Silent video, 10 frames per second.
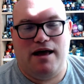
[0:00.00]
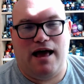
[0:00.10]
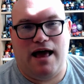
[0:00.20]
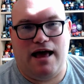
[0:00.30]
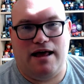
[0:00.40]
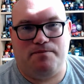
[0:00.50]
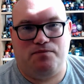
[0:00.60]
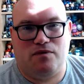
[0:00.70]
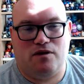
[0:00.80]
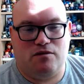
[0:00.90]

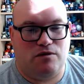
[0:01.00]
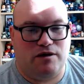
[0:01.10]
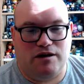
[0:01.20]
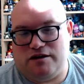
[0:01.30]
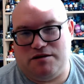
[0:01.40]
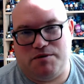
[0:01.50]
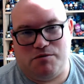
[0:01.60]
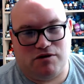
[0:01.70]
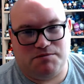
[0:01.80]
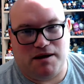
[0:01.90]
You know, some people were
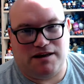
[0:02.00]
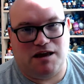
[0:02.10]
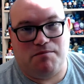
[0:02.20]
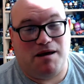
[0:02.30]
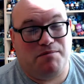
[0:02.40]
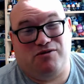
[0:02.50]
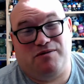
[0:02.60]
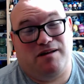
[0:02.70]
expecting him maybe to